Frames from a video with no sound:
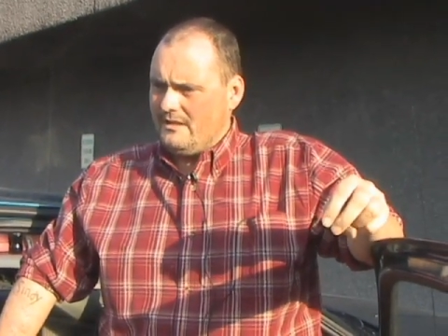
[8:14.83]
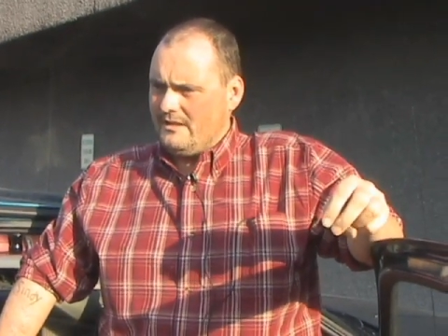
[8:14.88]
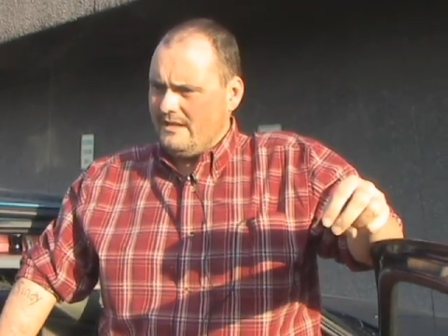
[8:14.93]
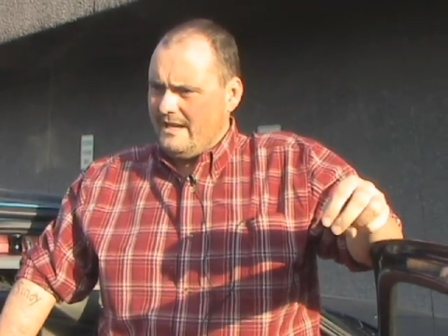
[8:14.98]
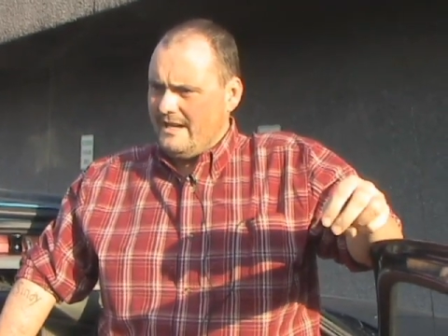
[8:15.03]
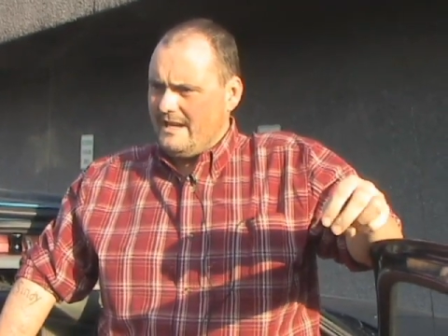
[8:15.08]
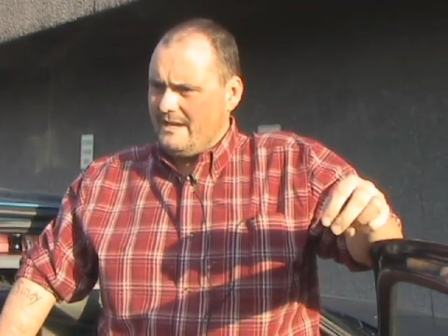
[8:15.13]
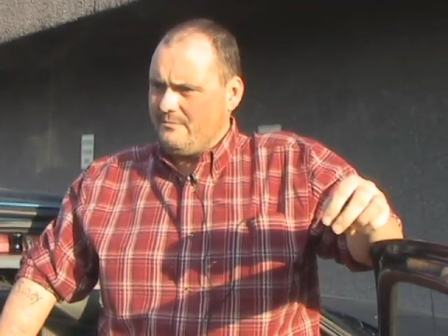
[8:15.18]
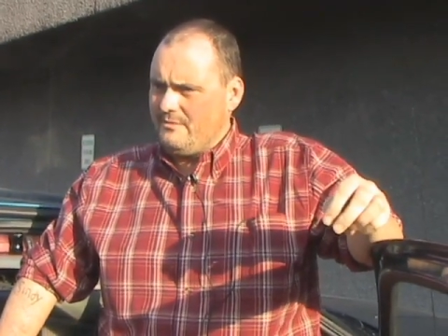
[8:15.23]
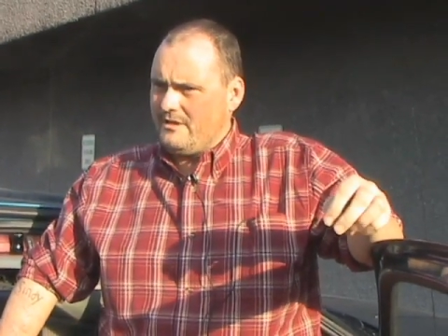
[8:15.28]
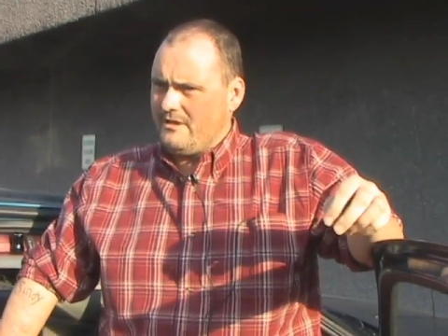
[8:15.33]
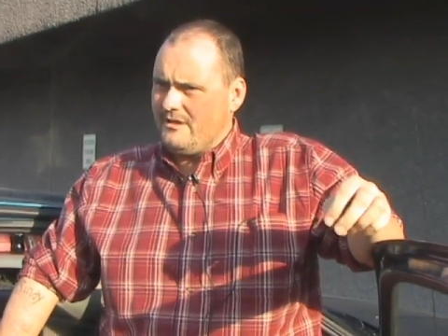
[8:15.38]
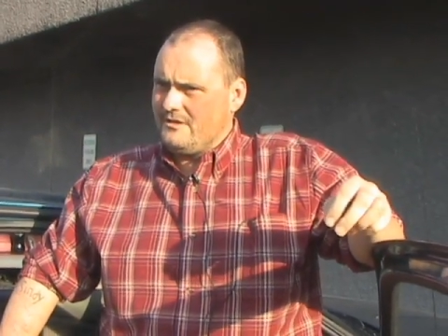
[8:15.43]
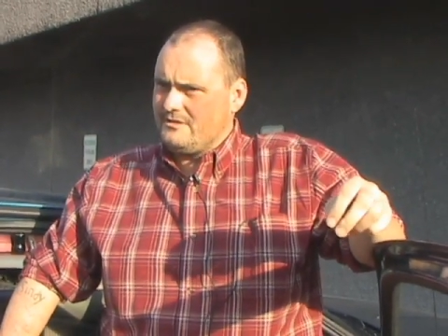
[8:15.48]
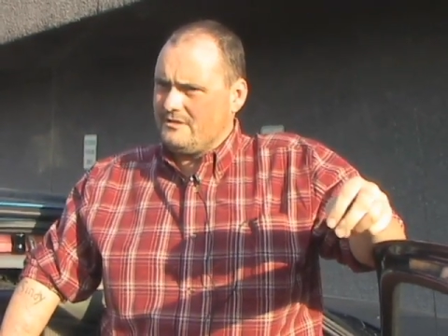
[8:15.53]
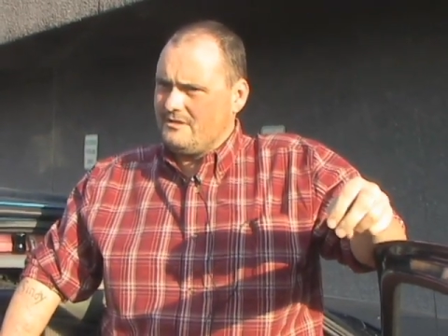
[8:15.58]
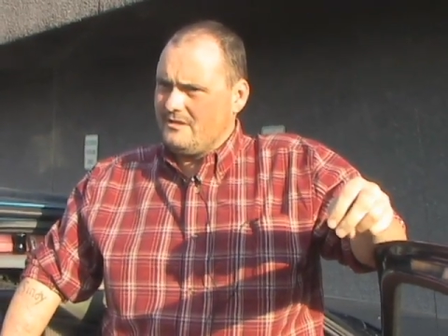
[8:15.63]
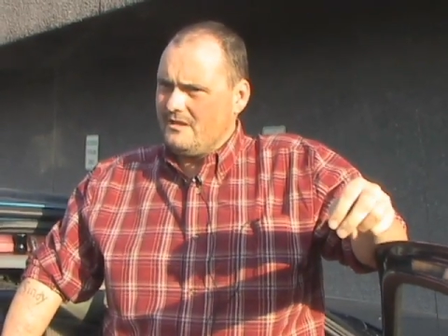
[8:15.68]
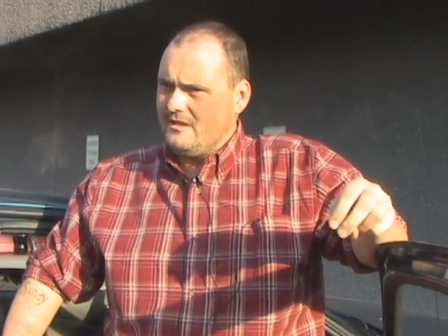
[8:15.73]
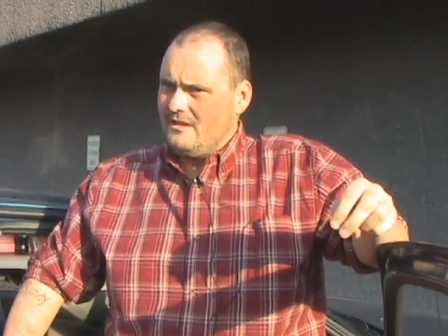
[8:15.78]
leg
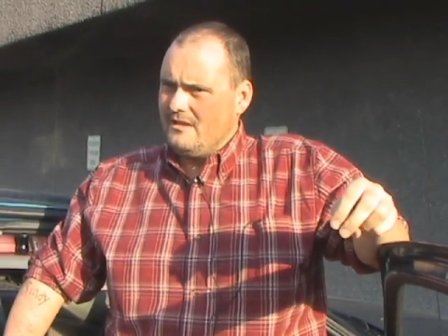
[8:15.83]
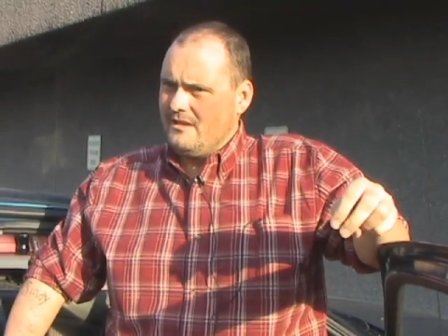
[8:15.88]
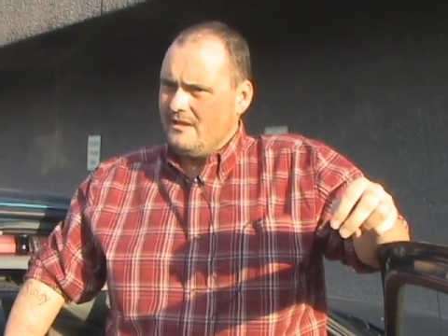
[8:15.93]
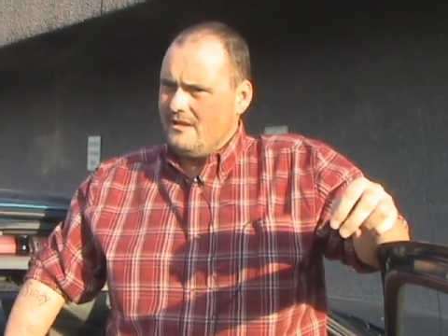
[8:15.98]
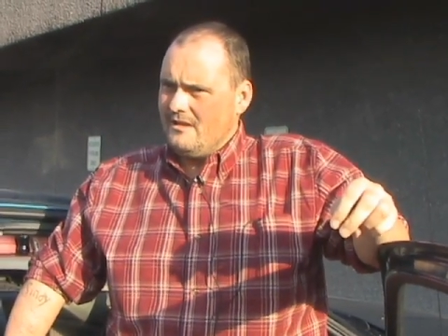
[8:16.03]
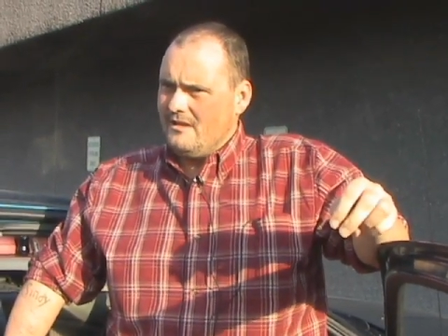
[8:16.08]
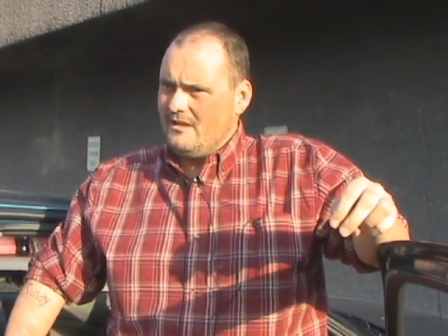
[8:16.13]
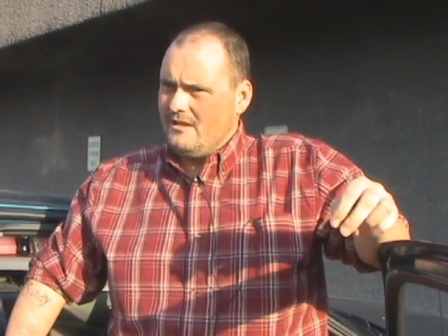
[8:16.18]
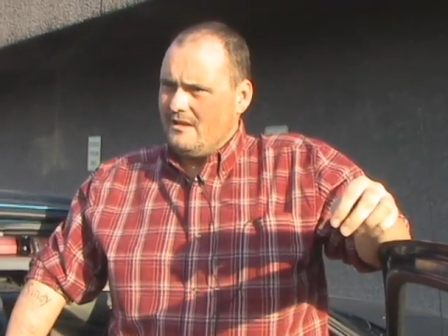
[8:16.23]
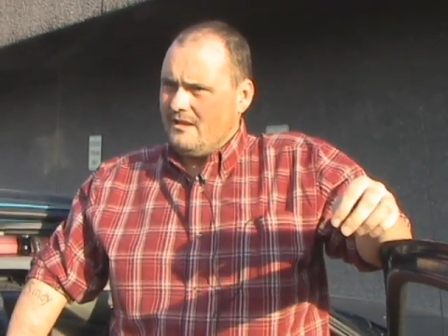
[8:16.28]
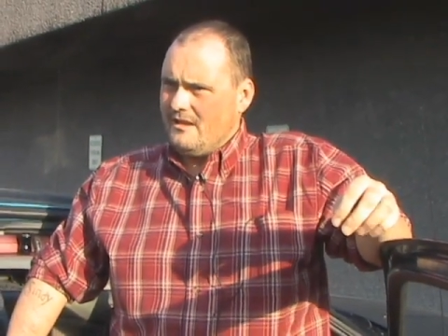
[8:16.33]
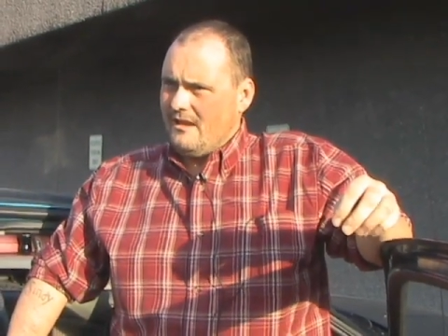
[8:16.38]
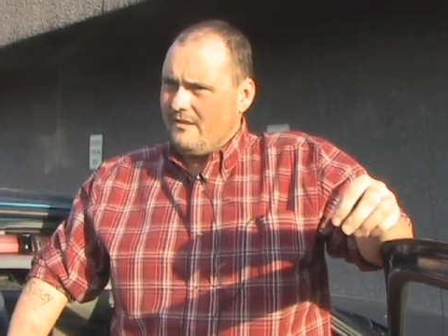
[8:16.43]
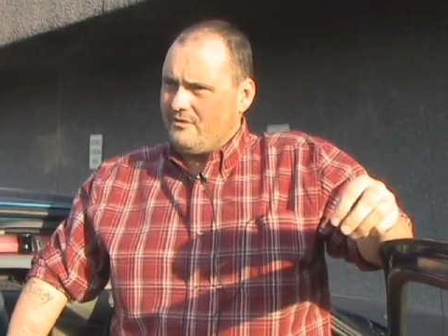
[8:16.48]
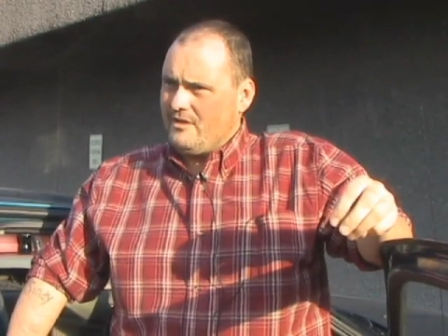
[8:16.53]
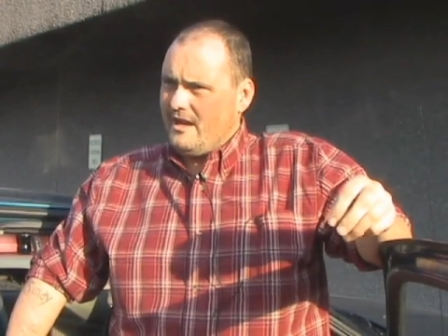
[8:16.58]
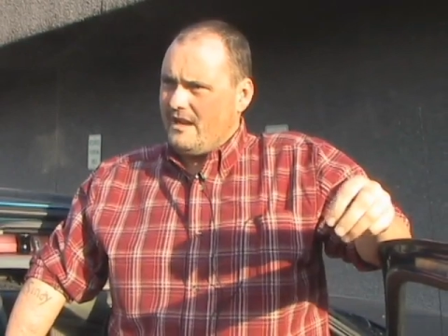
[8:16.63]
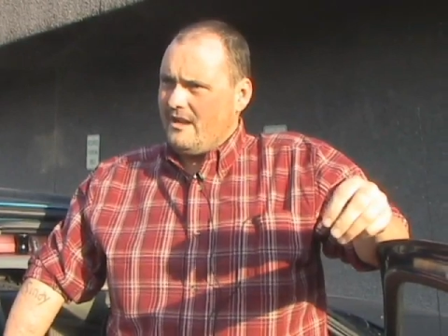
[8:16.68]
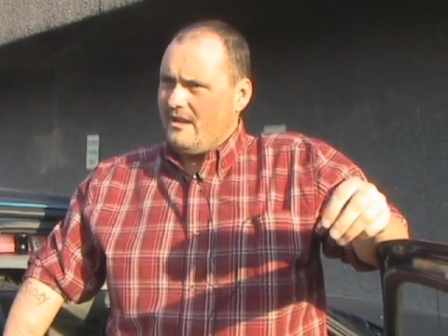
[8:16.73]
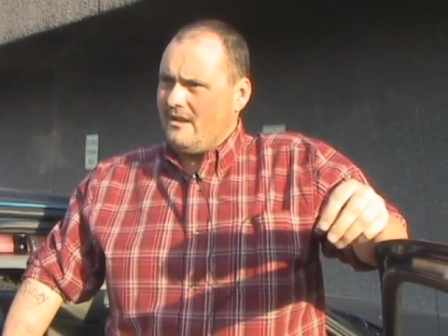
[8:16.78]
because I've got